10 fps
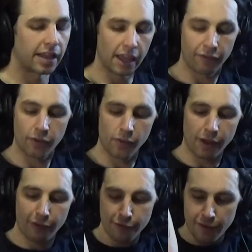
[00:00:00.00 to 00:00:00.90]
Because like if
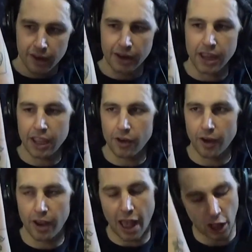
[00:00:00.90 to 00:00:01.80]
you fucking hit
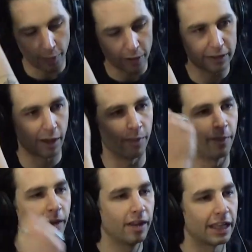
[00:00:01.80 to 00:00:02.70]
your elbow or
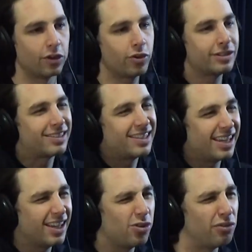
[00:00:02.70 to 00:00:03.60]
something, like you can
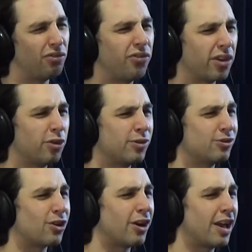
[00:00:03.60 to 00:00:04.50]
see it, you can feel it
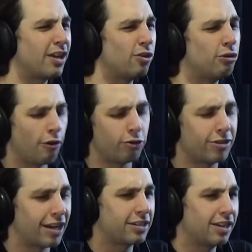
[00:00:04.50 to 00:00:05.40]
when you turn it, you know if
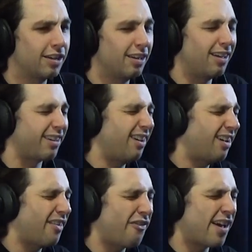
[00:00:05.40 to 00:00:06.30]
you touch it, like
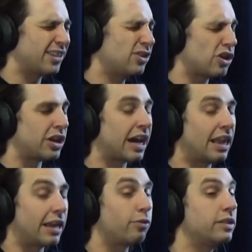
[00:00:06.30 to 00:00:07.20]
fuck, so you can
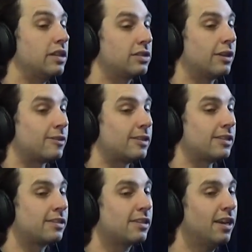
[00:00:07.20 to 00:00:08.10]
kind of like resist those
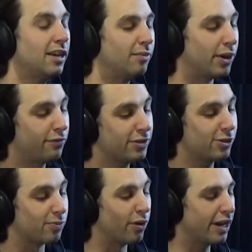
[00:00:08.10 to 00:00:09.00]
things. But if
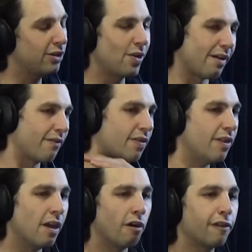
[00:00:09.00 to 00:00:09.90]
it's your brain, you have
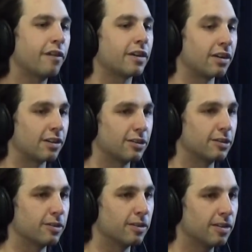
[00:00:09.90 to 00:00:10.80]
no fucking
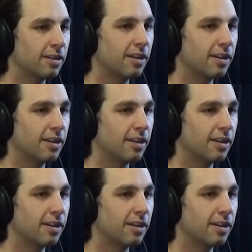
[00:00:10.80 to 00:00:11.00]
clue.